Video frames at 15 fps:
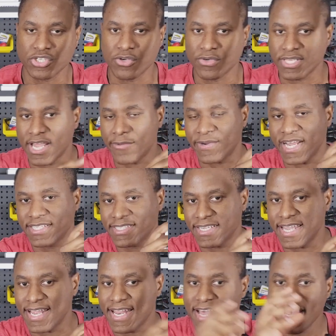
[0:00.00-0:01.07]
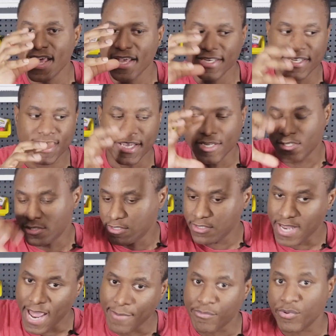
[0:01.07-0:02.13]
looked at, where I said
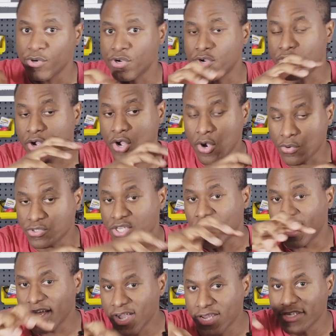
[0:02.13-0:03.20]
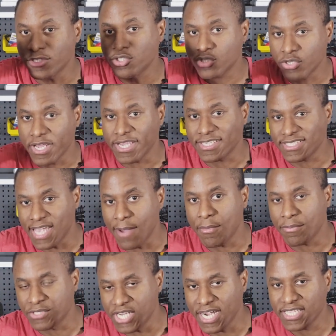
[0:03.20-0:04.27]
that book goes according to the exam
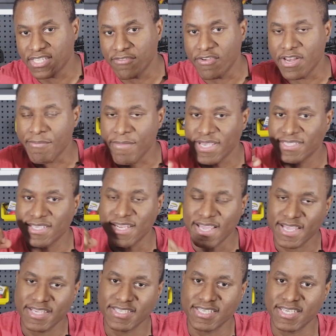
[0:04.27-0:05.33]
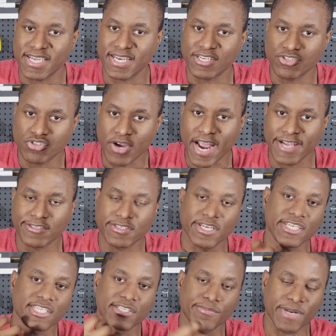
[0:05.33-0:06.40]
objective, and it makes it easy, and it tries to
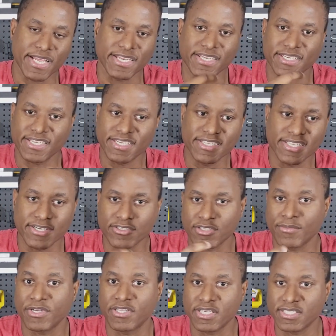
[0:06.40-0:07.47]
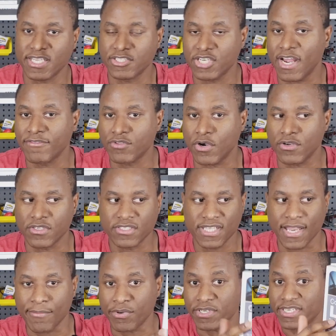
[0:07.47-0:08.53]
explain in detail some of the things that you have to
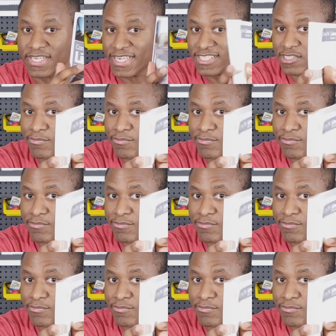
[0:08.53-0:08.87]
understand. But this